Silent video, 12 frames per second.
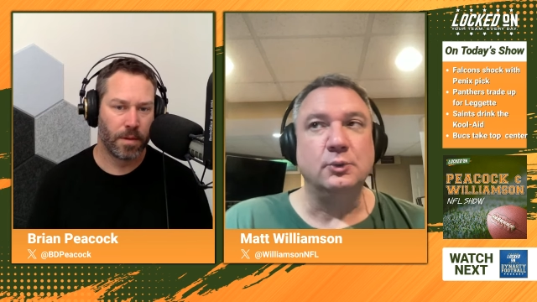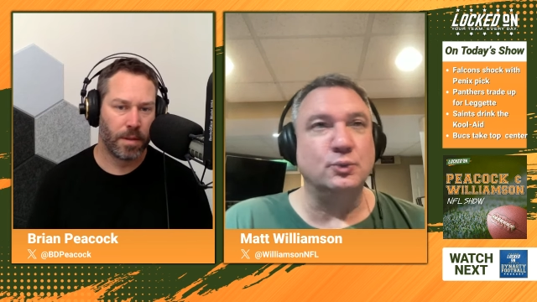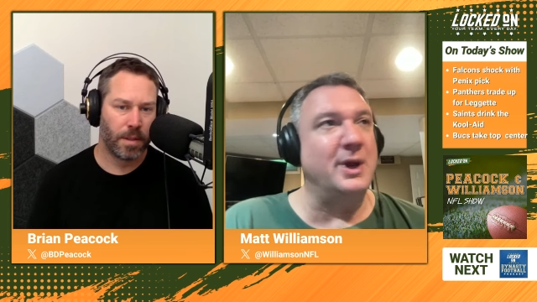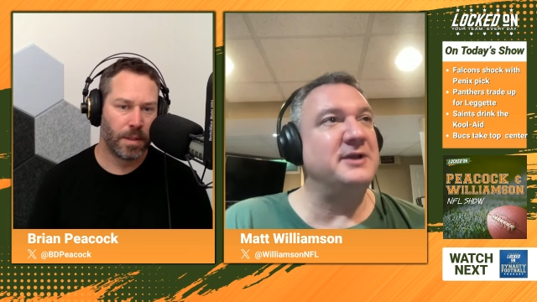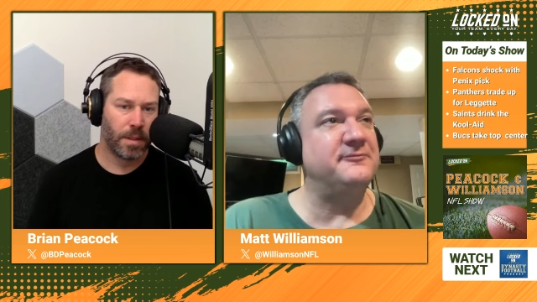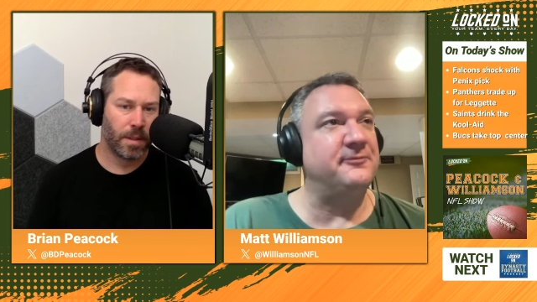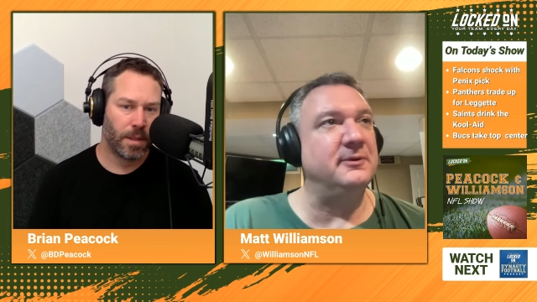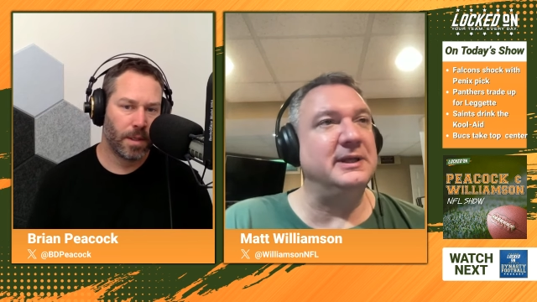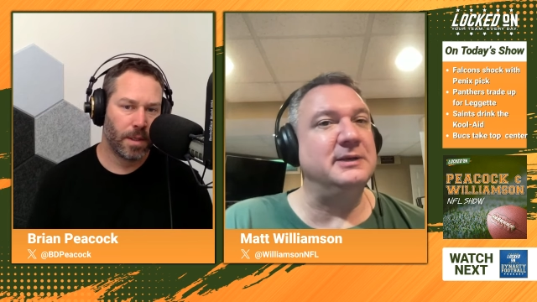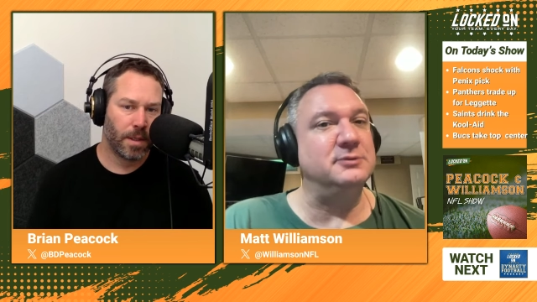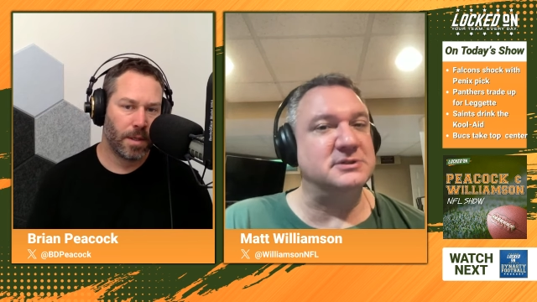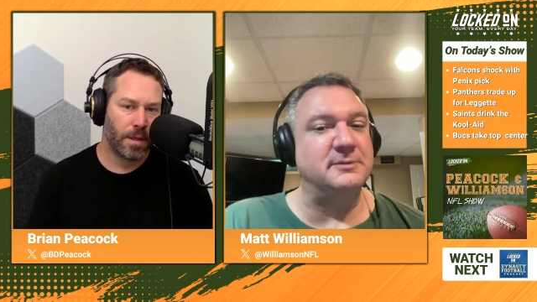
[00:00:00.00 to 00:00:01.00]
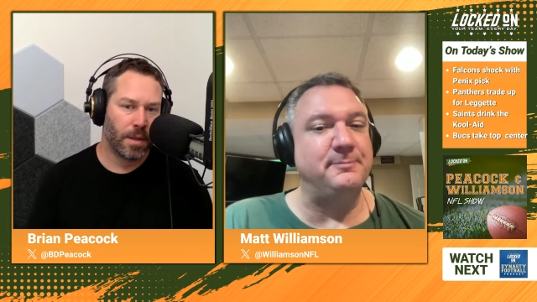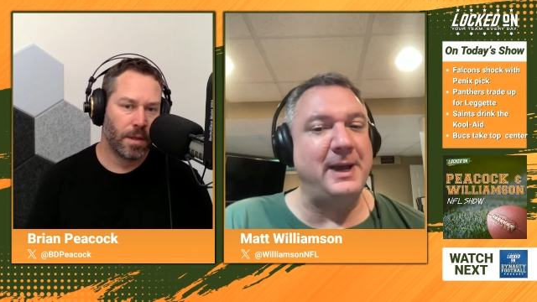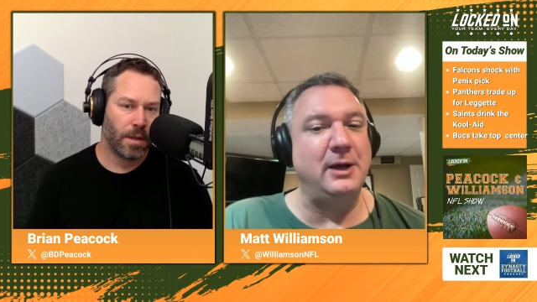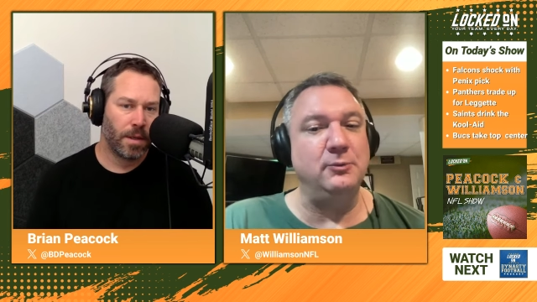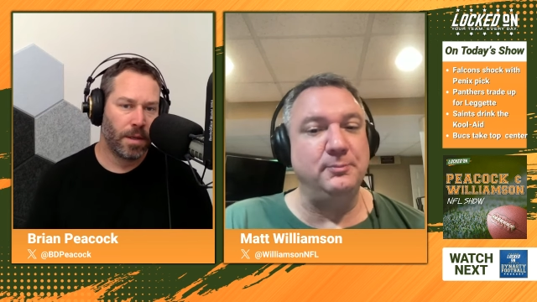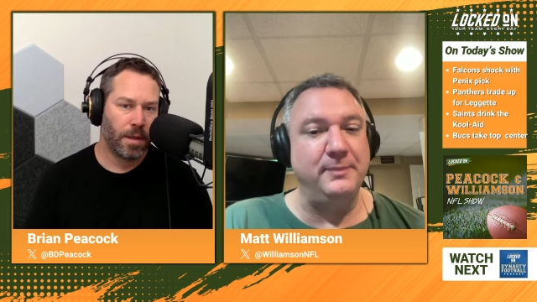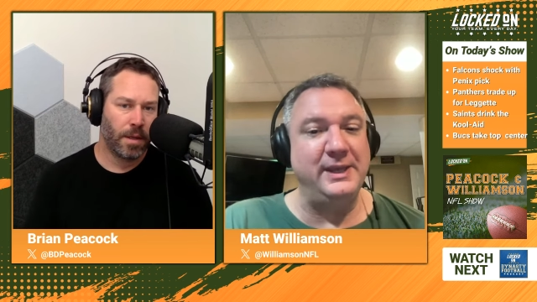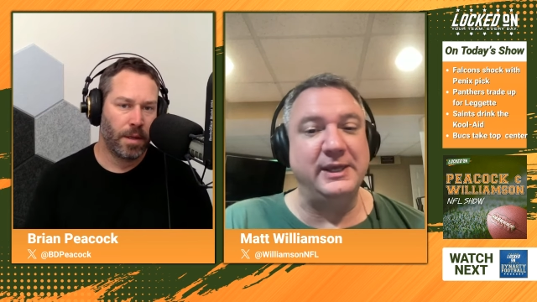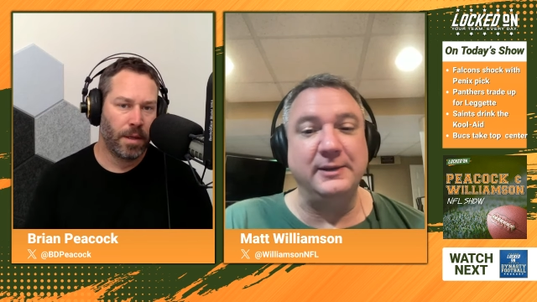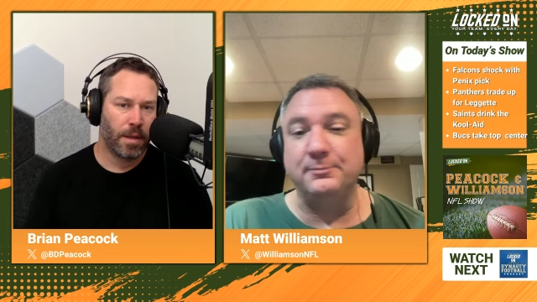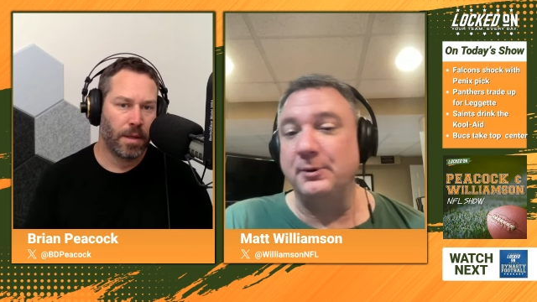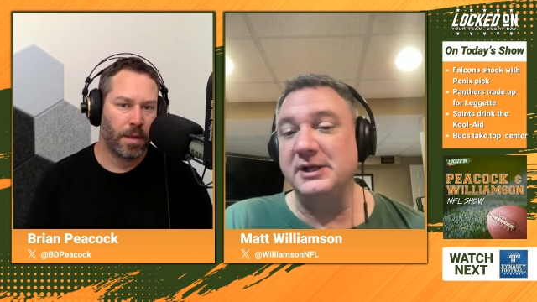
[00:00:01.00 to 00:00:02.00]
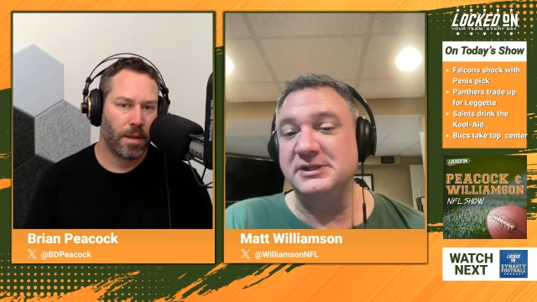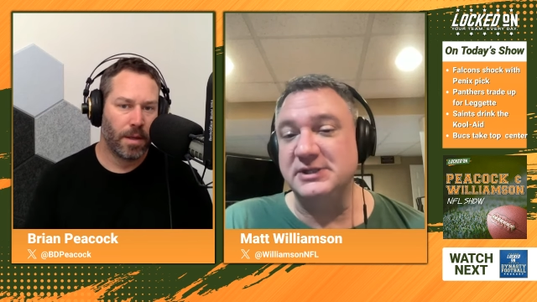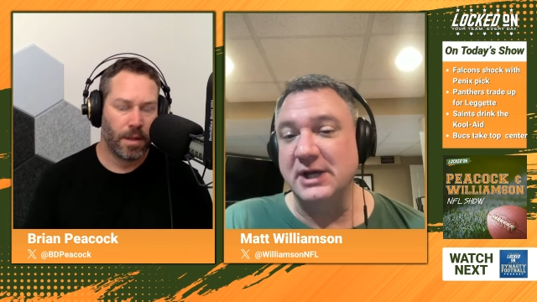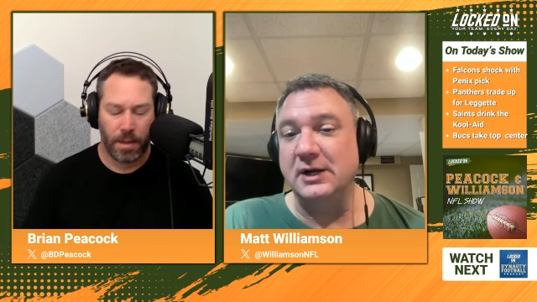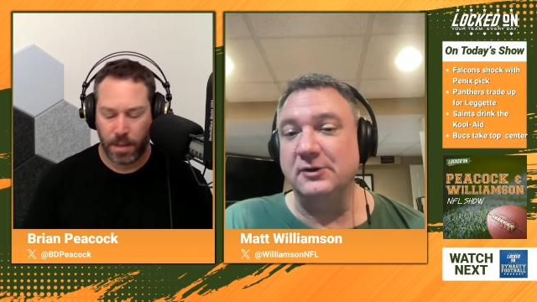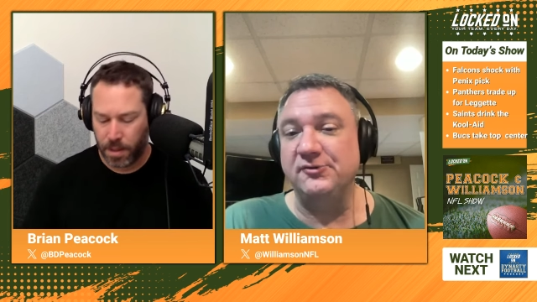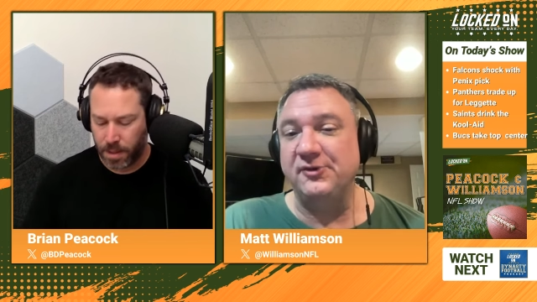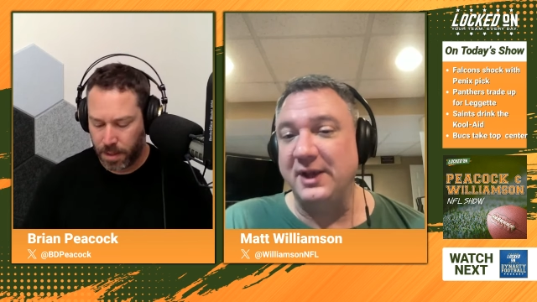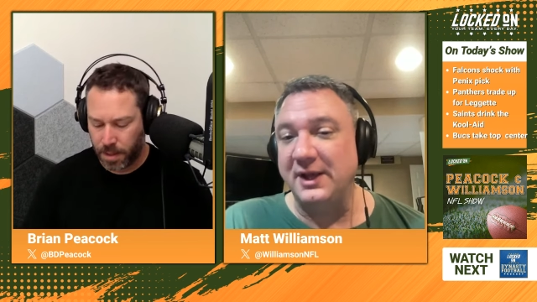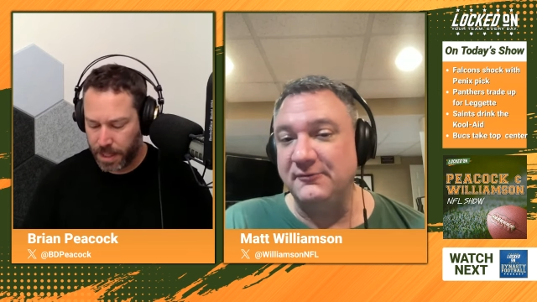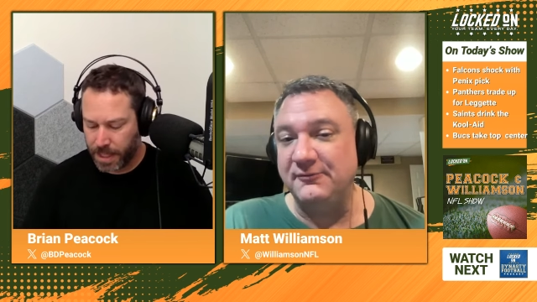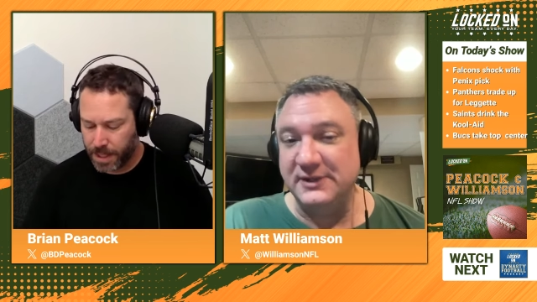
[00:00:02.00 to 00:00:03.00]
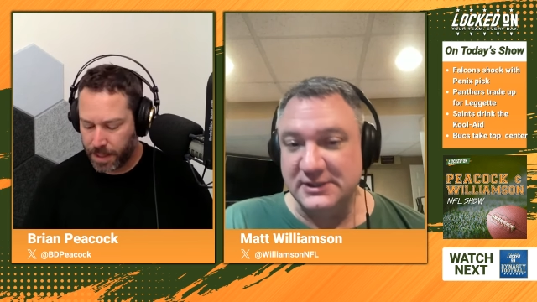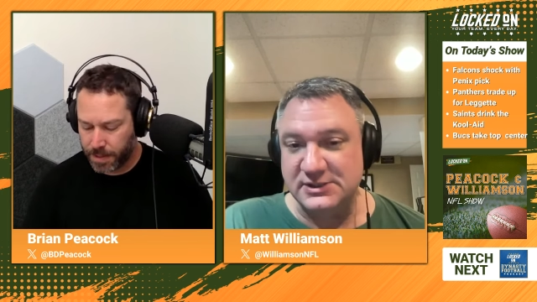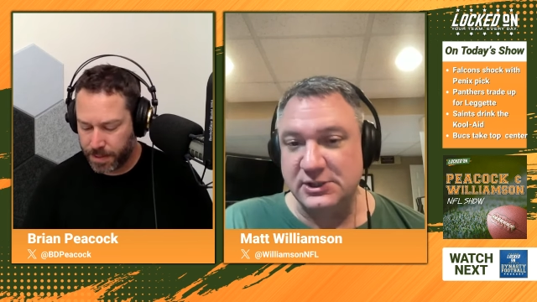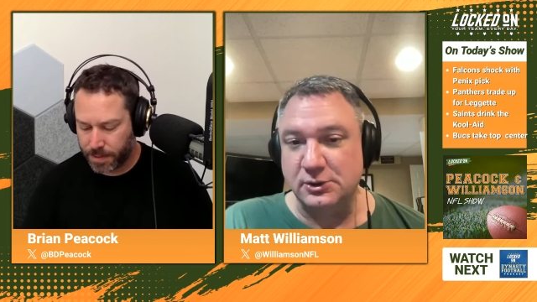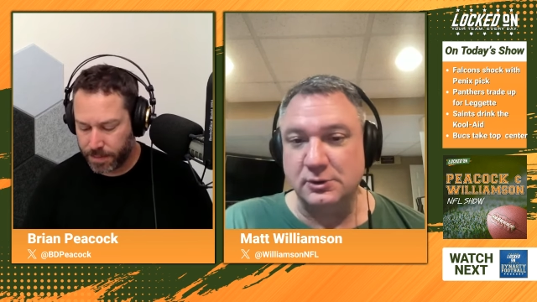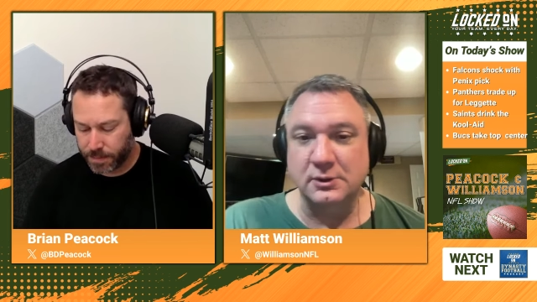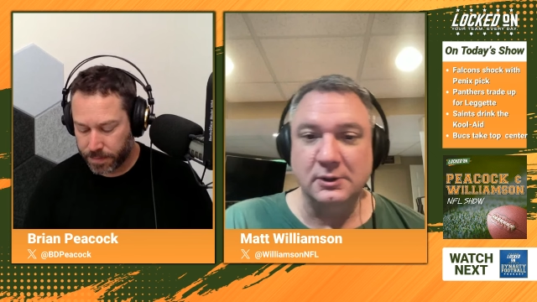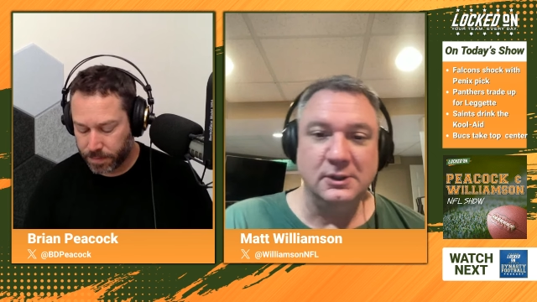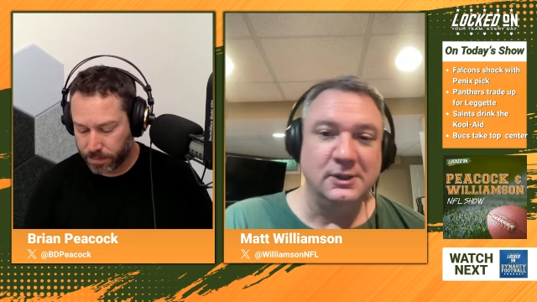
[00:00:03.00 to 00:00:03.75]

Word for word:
Speaker 1: rightfully was about making Bryce Young's life easier.